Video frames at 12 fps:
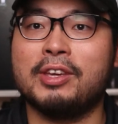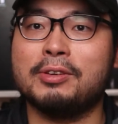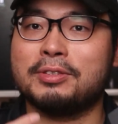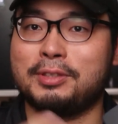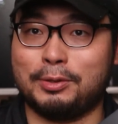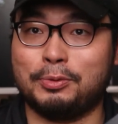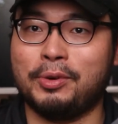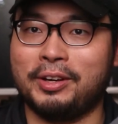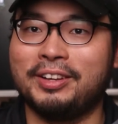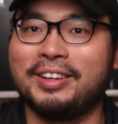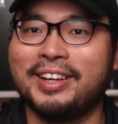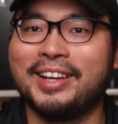used this
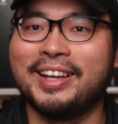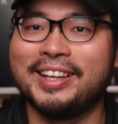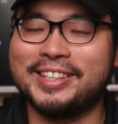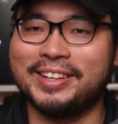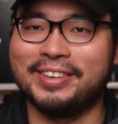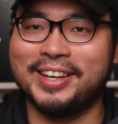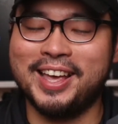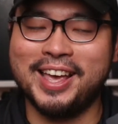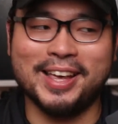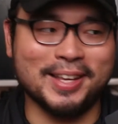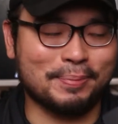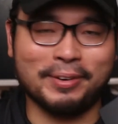one. So
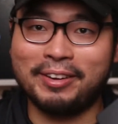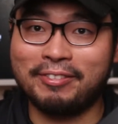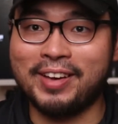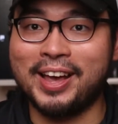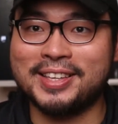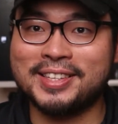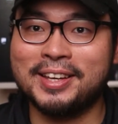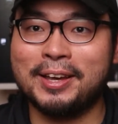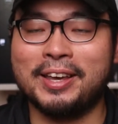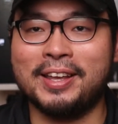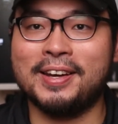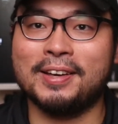it's pretty fast.
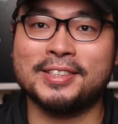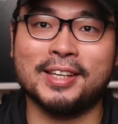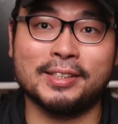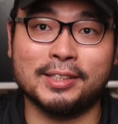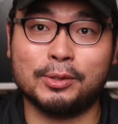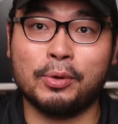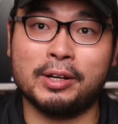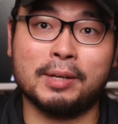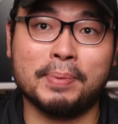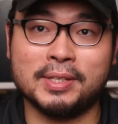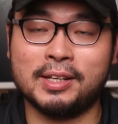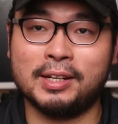Intel says it's
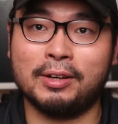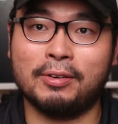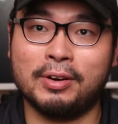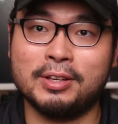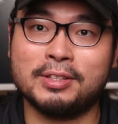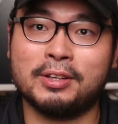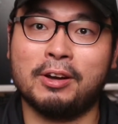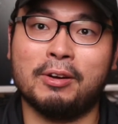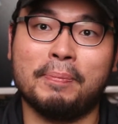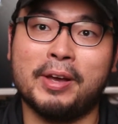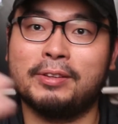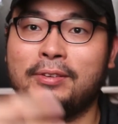20% increase
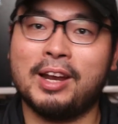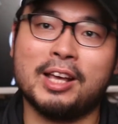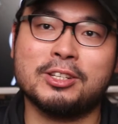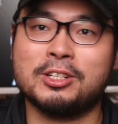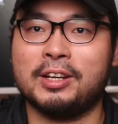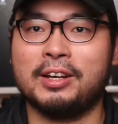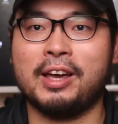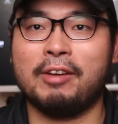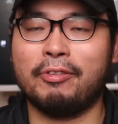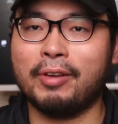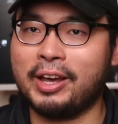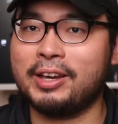compared to last gen. I
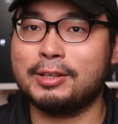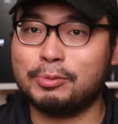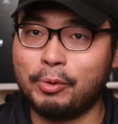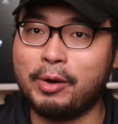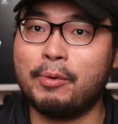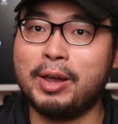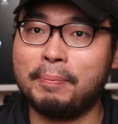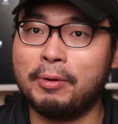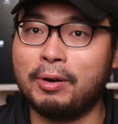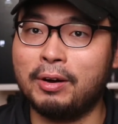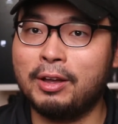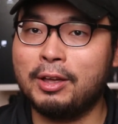feel like it's way
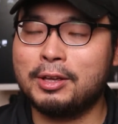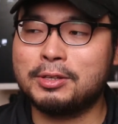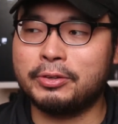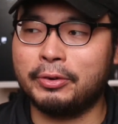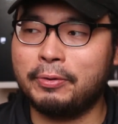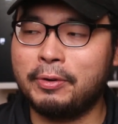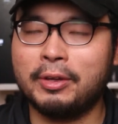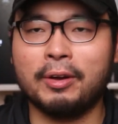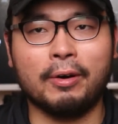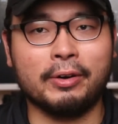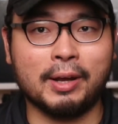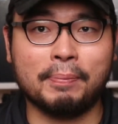more. So
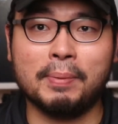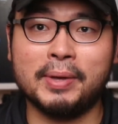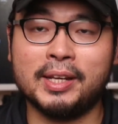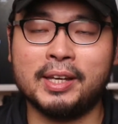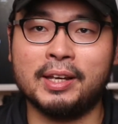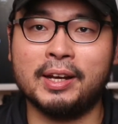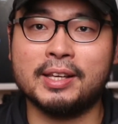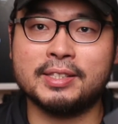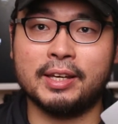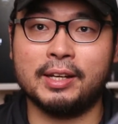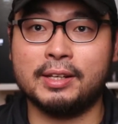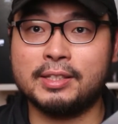on their PPT, they
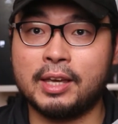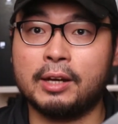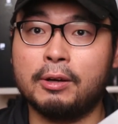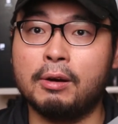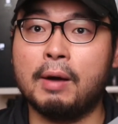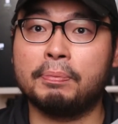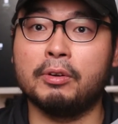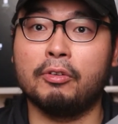say this can go up to